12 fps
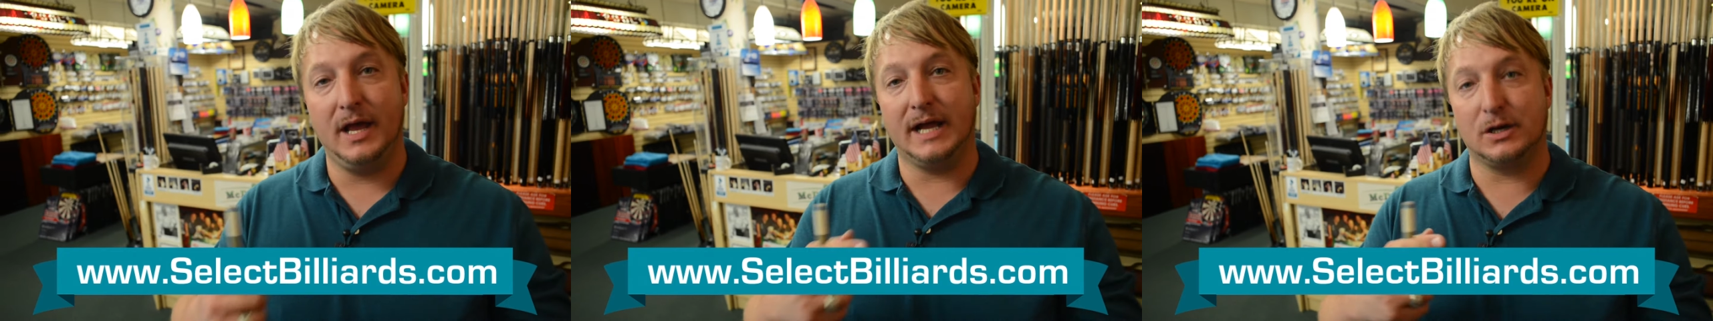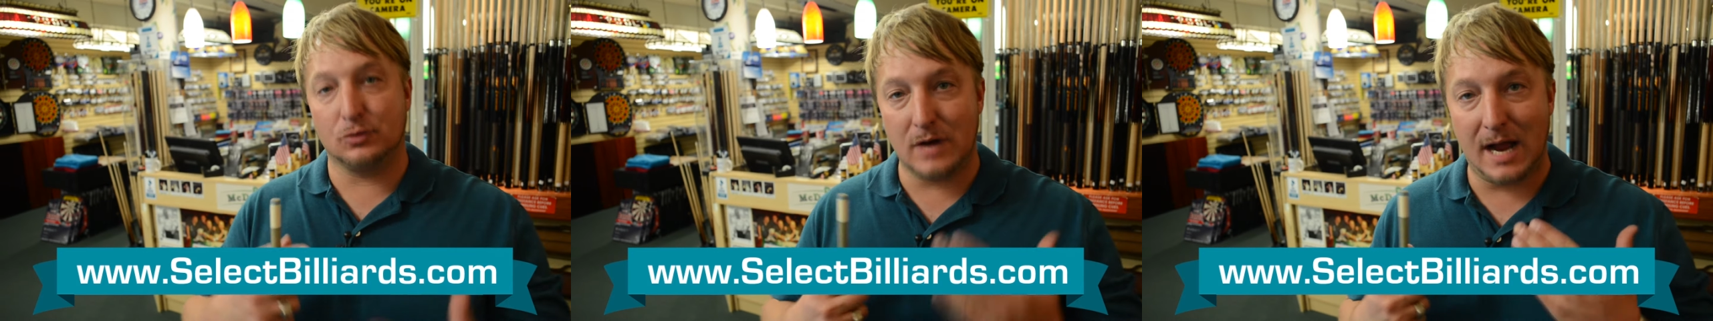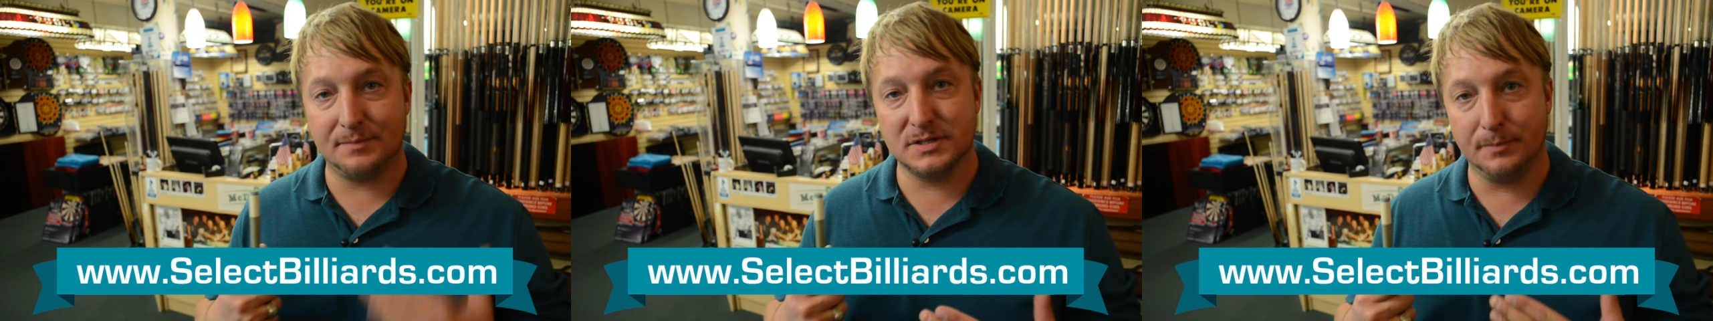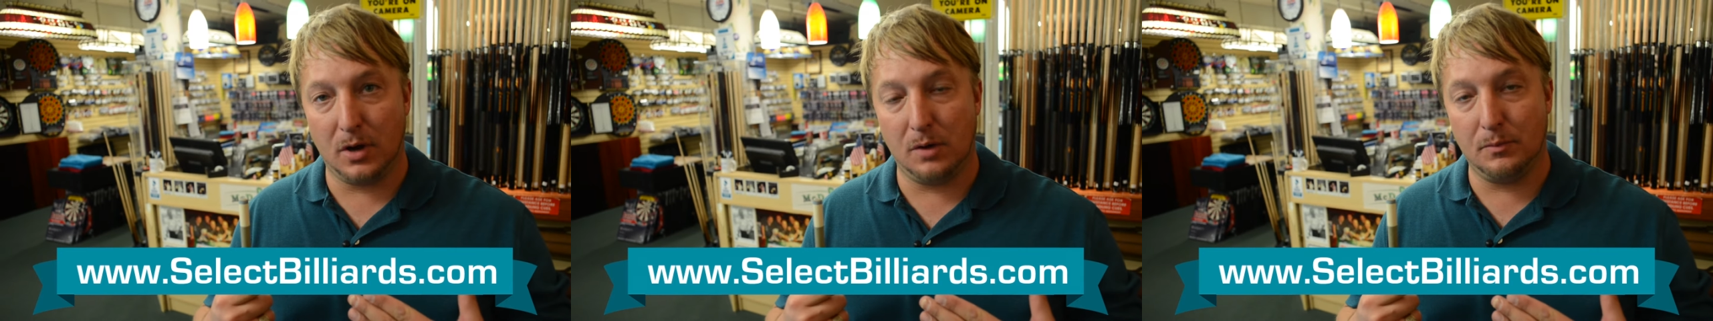it grabs
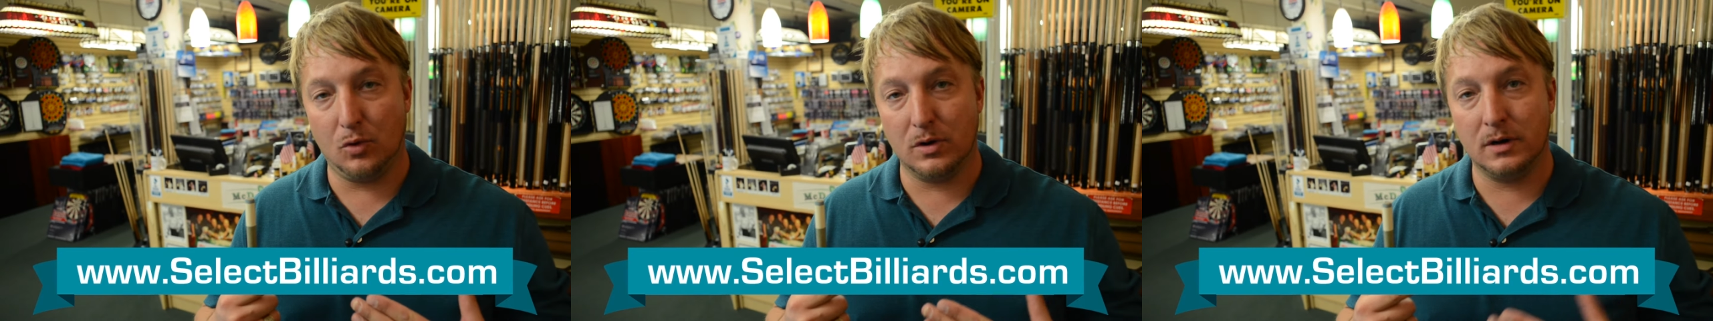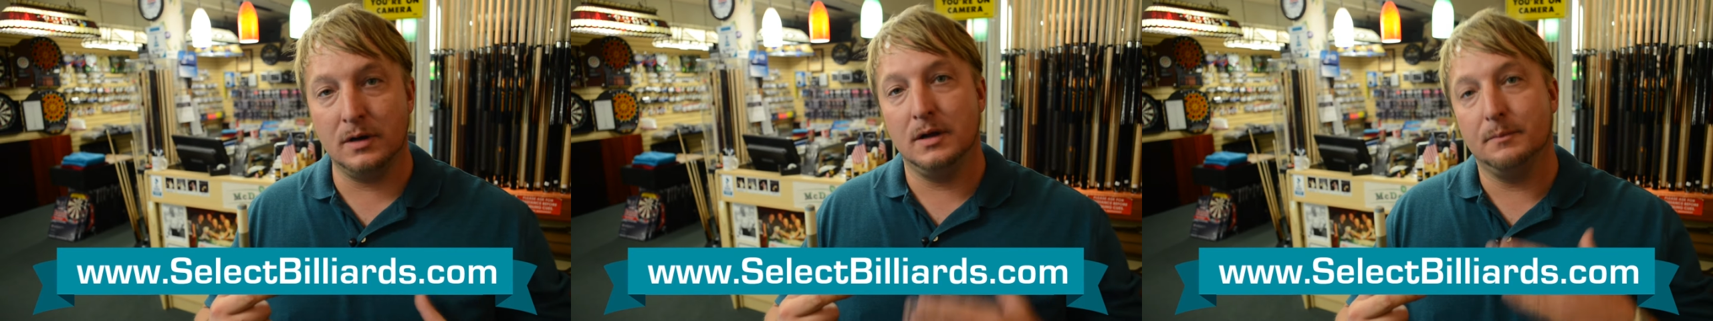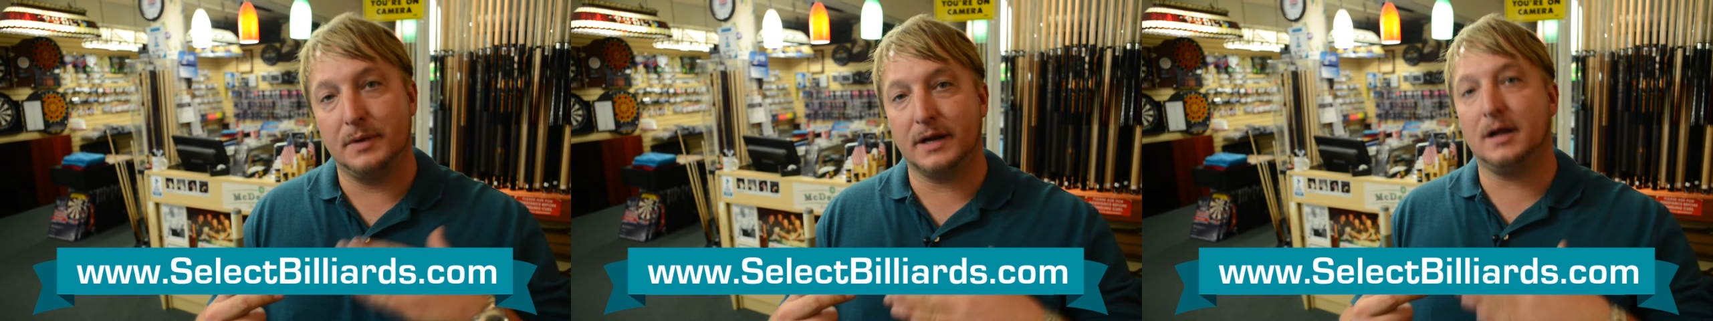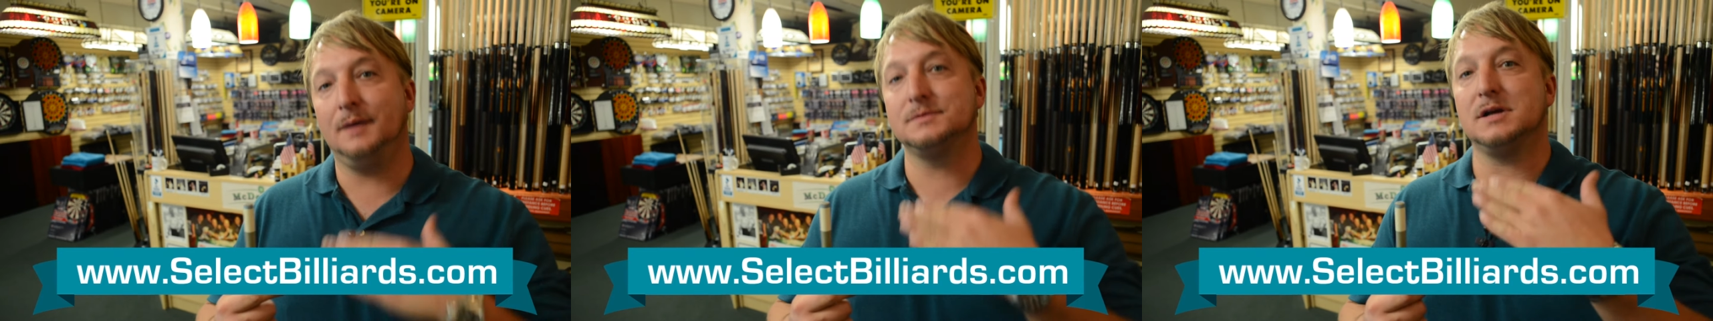the ball more, but it
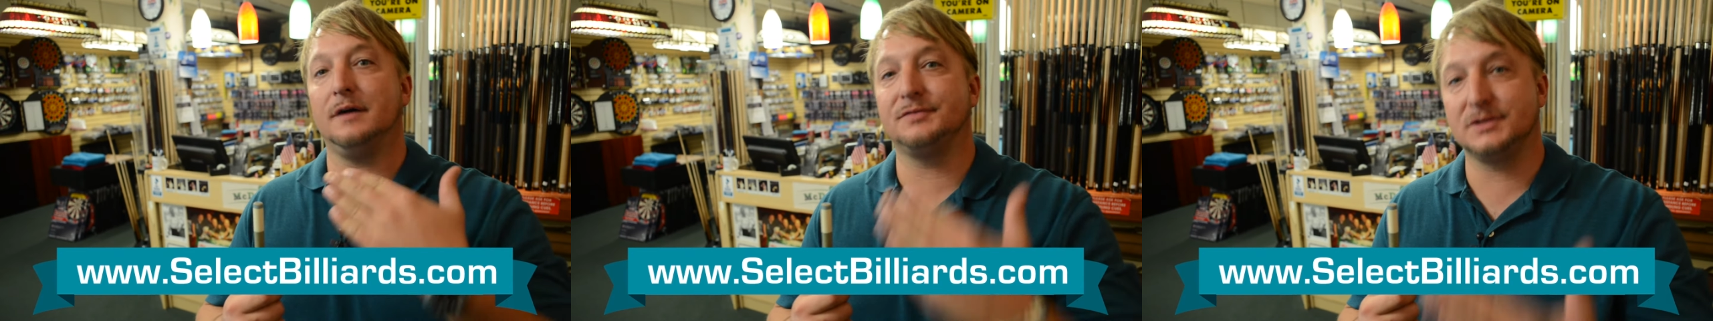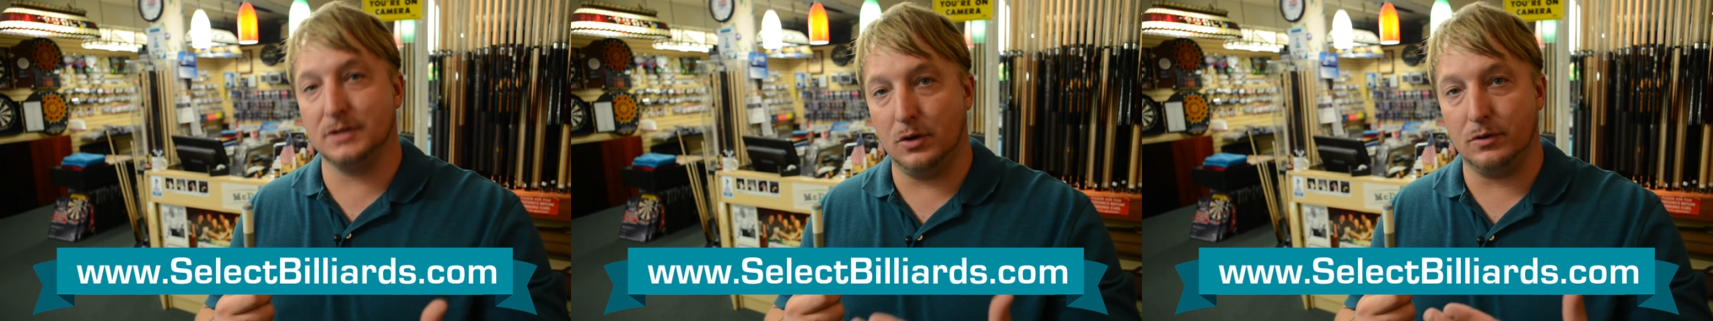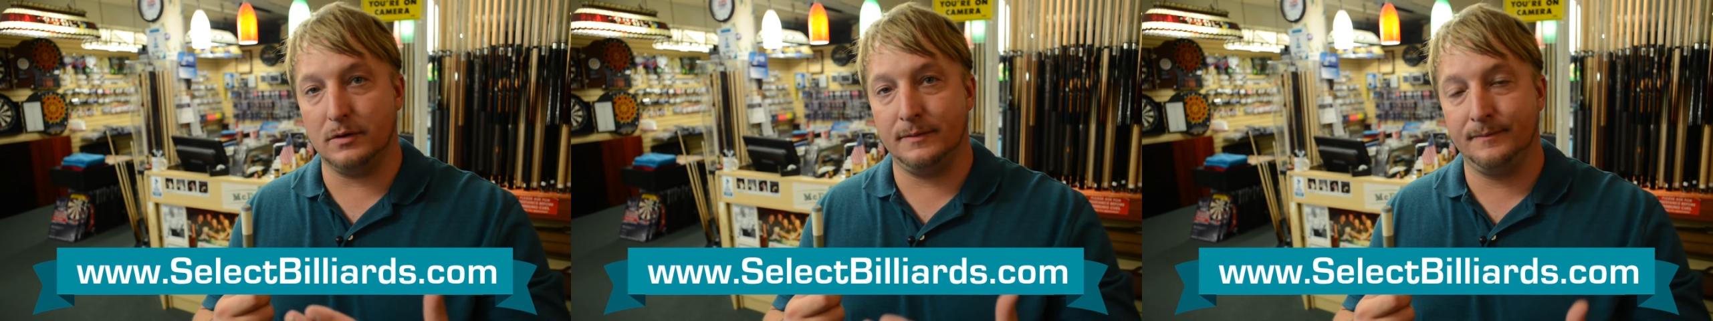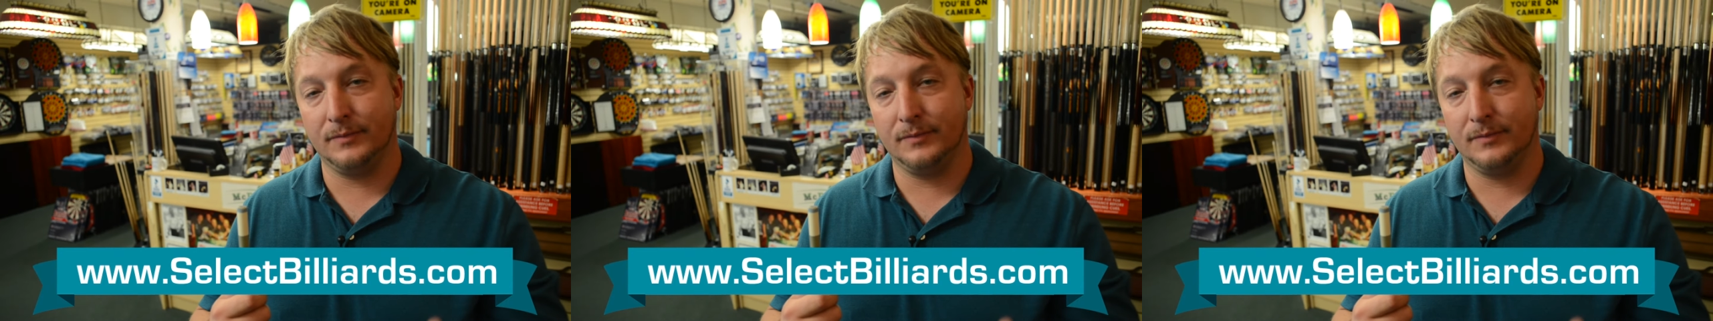comes off slower.